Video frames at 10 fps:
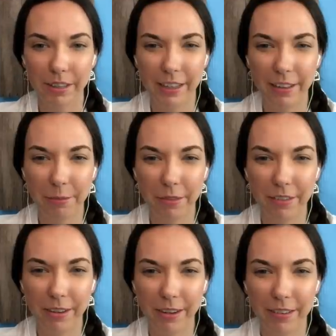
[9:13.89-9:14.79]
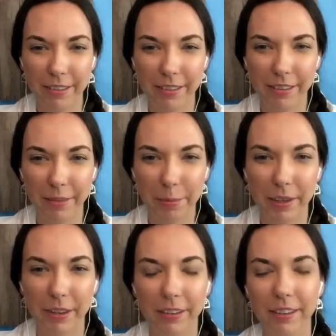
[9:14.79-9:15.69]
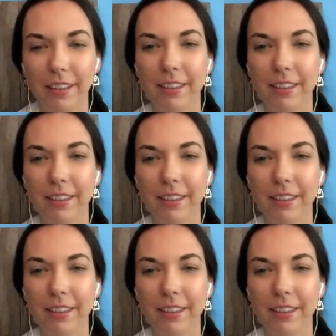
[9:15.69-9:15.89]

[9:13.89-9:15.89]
He has mysteriously disappeared.